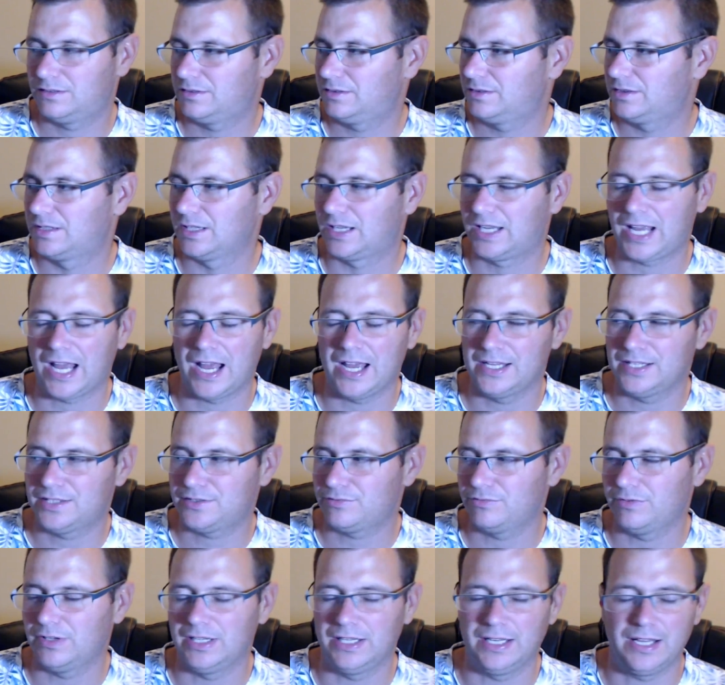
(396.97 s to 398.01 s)
the
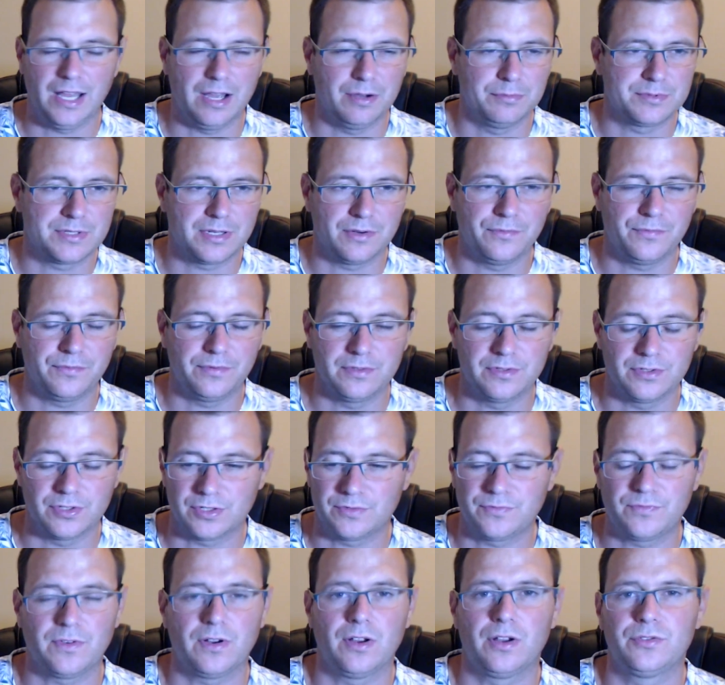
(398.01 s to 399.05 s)
case really helped everything
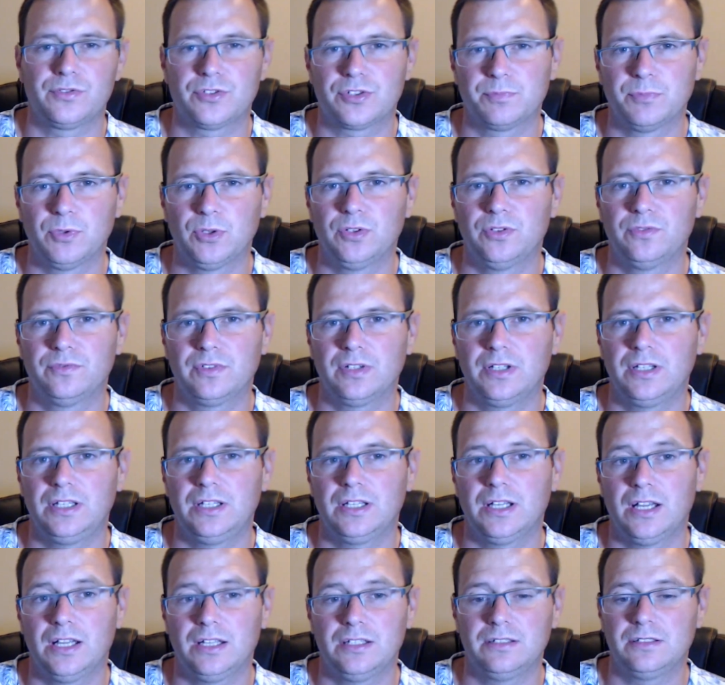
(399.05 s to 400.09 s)
just flow
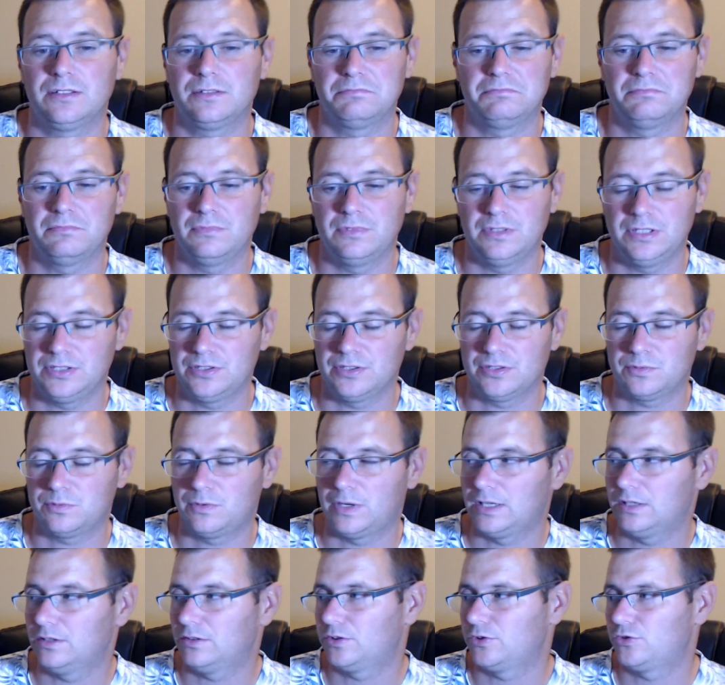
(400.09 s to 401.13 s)
smoothly and it just
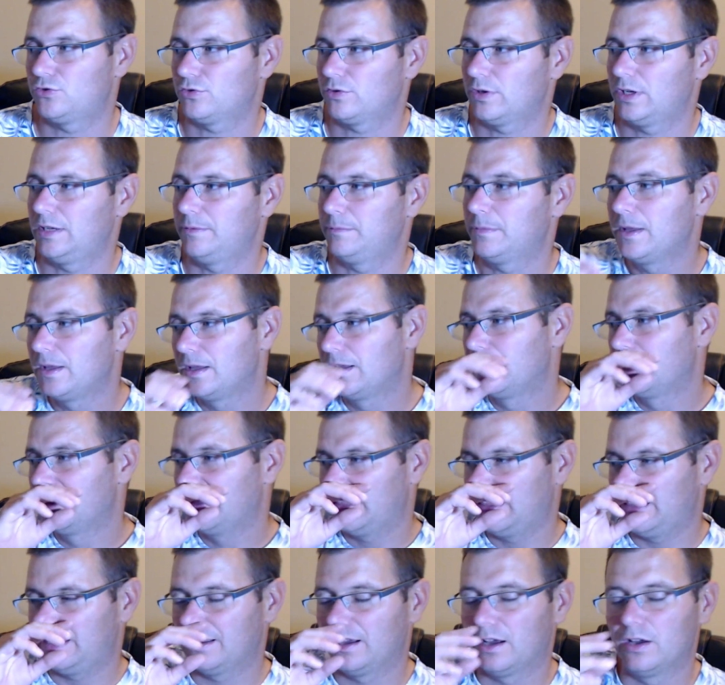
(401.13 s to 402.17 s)
went like a dream.
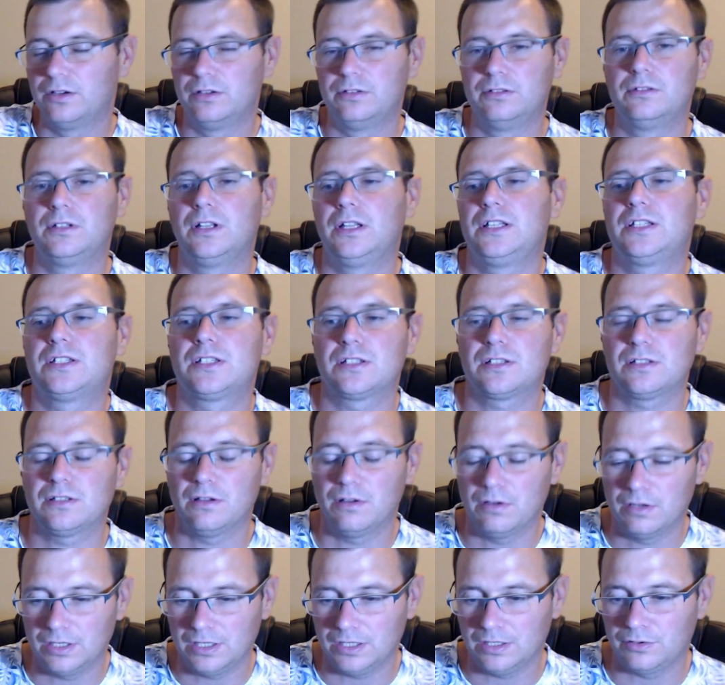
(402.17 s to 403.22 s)
The only
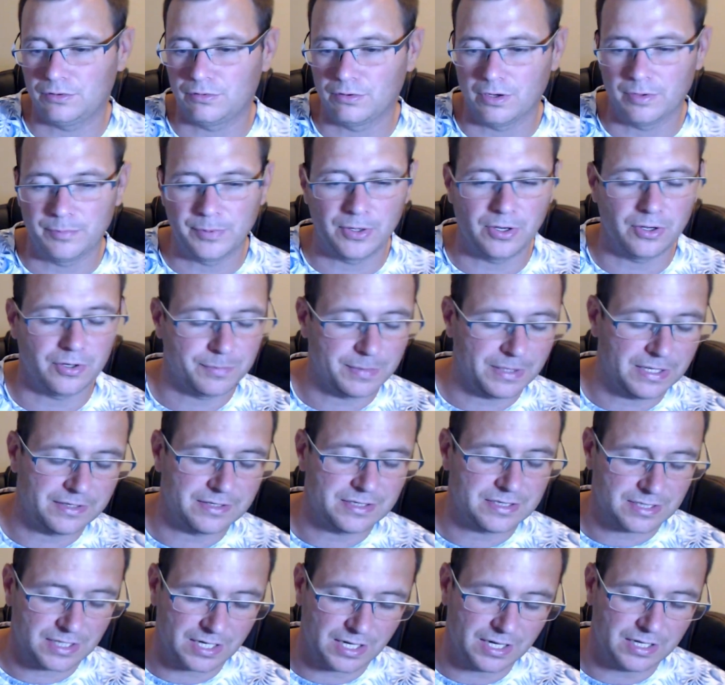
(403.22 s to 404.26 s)
slight little gripe I got about
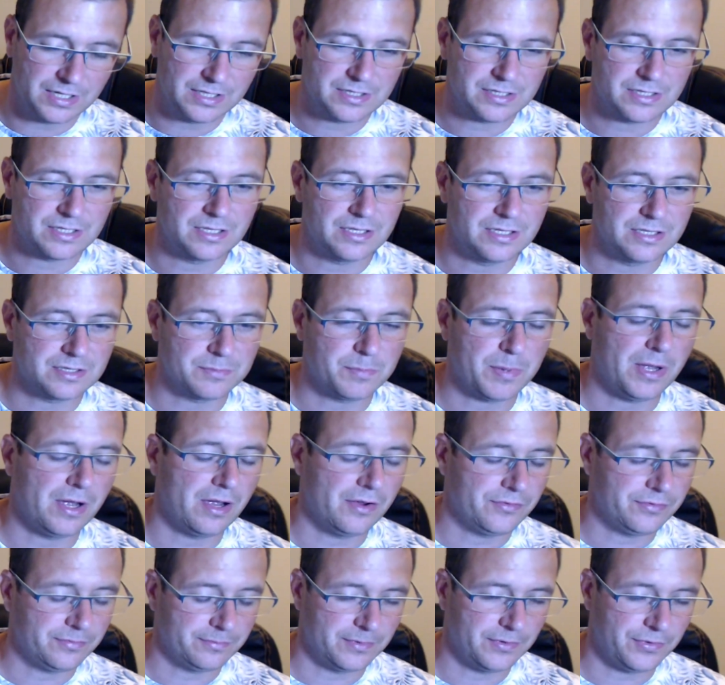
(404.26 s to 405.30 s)
this case is,
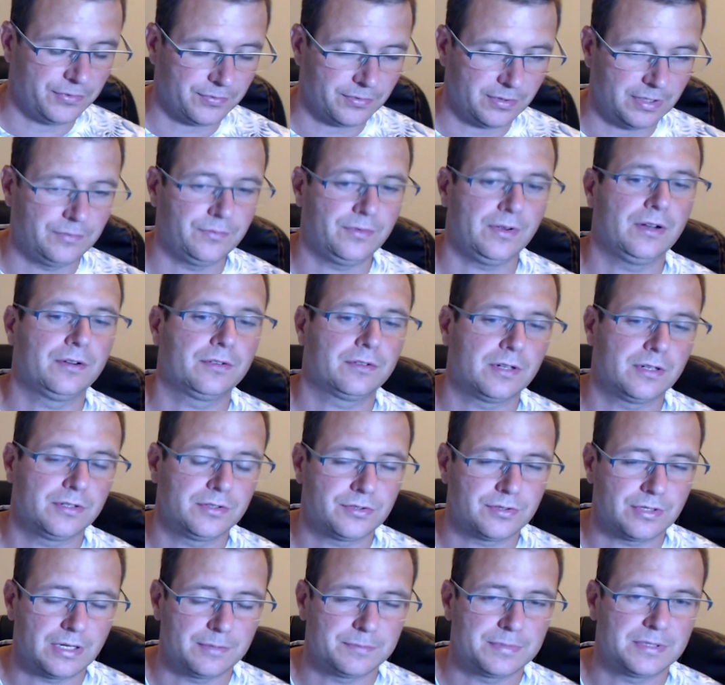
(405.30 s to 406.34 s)
apart from the 3 Velcro
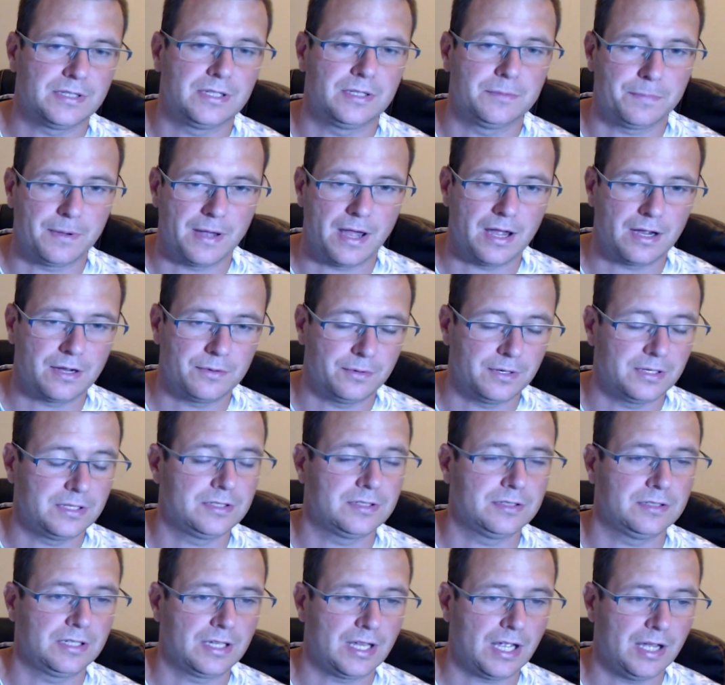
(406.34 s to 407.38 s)
straps in the back where you
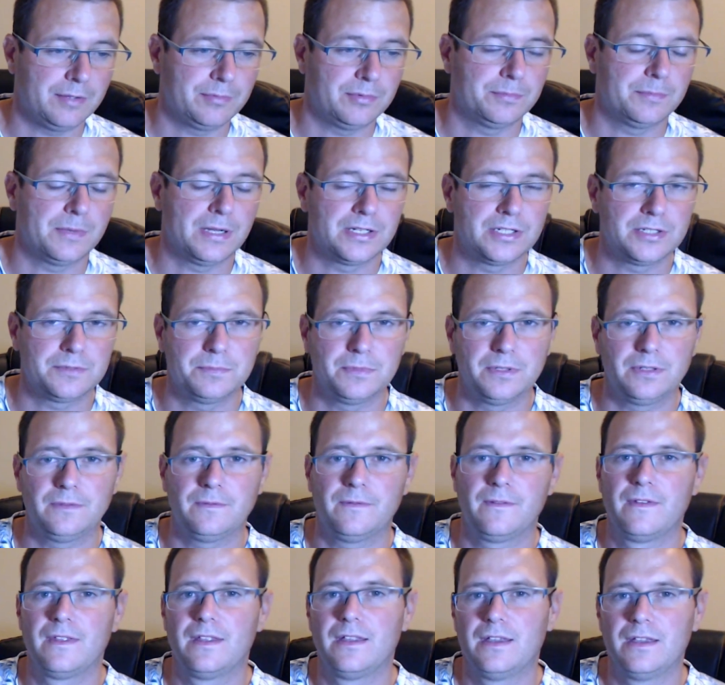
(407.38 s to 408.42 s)
do your cable
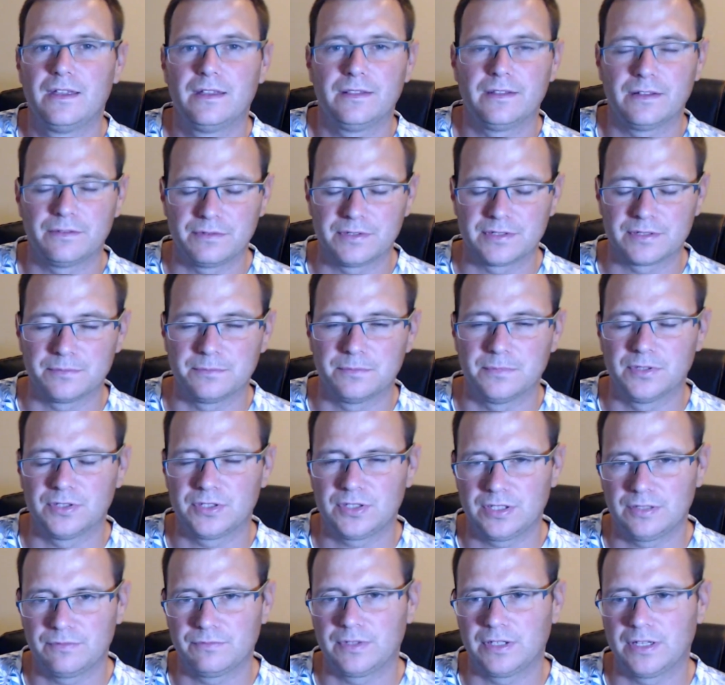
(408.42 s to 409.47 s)
management, there isn't
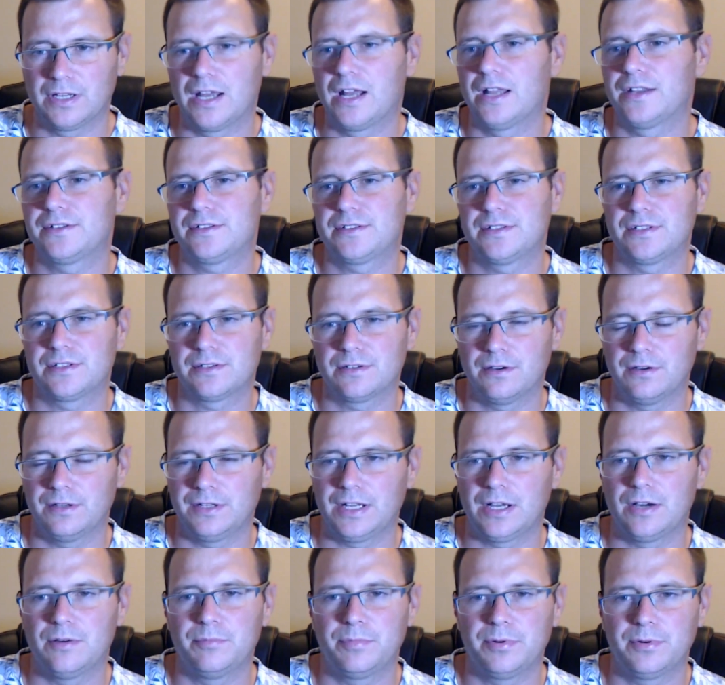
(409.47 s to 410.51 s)
much in regards to tie
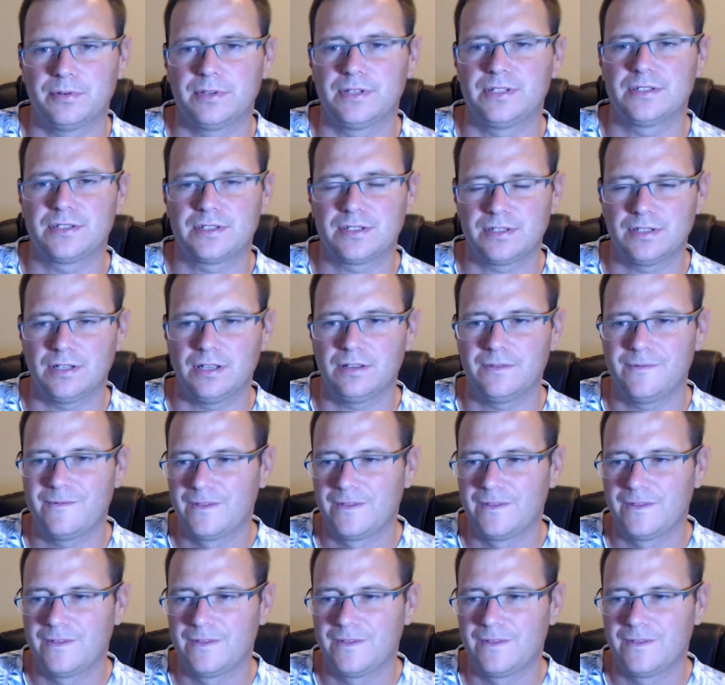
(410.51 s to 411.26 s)
down points to